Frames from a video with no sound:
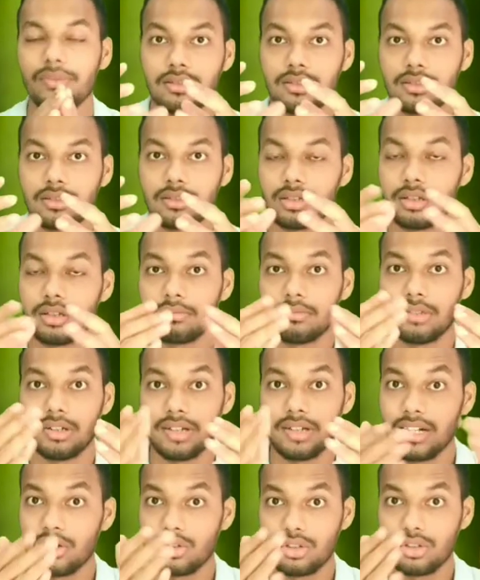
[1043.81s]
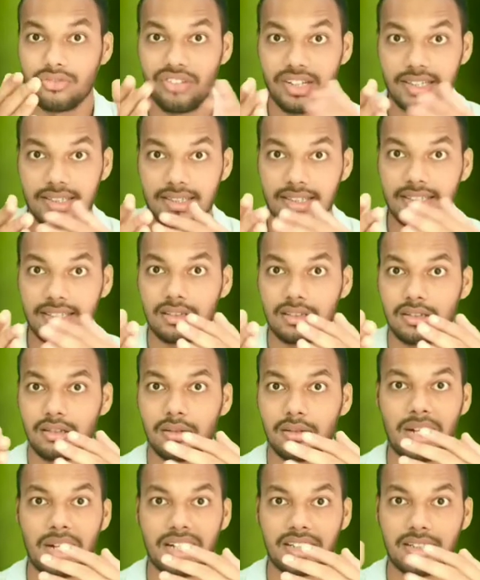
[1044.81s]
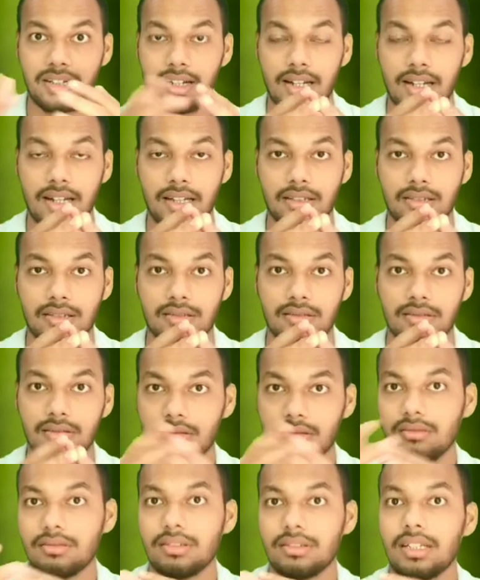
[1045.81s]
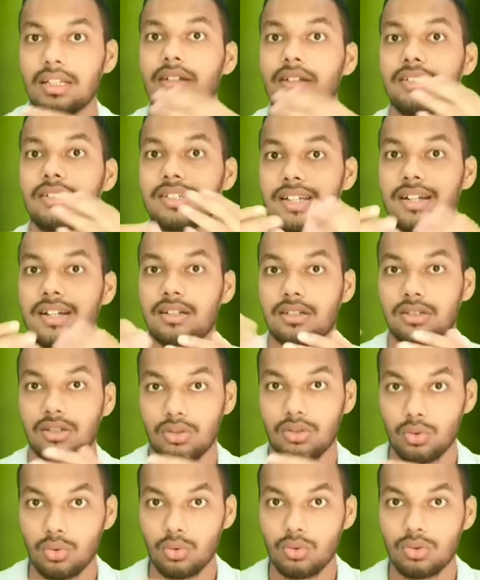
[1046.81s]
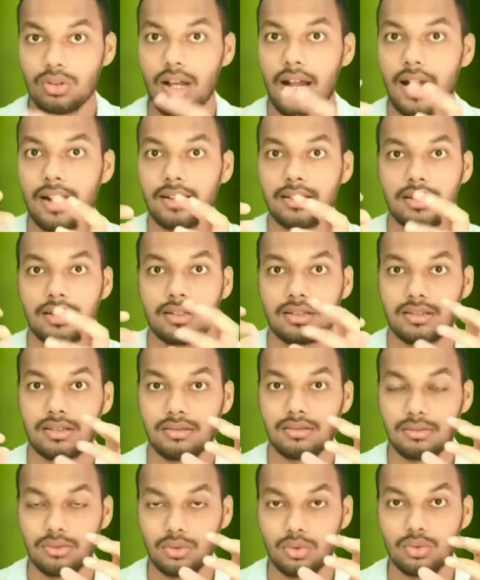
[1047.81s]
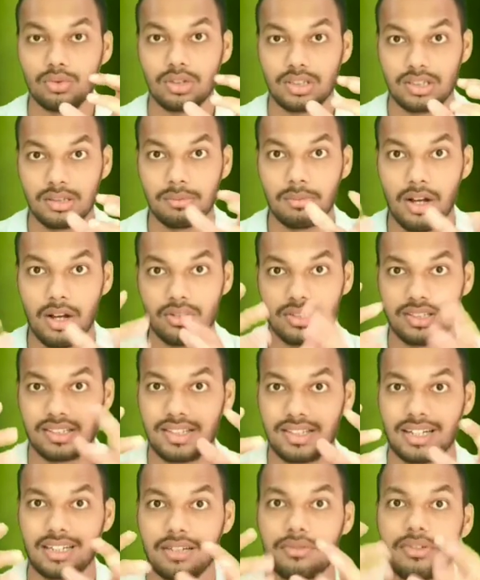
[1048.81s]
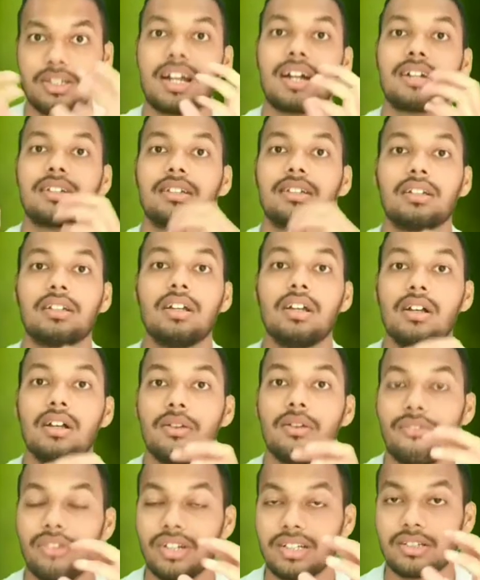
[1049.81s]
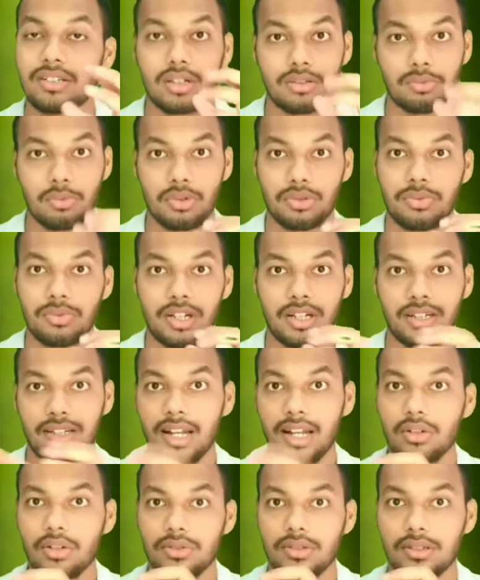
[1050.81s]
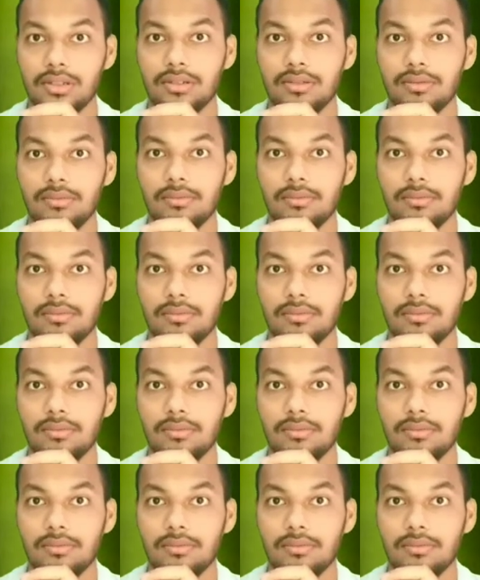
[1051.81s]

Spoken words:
Some nitrogen fixing bacteria, like they reside in the root and they do the symbiosis activity and they fix the atmospheric nitrogen.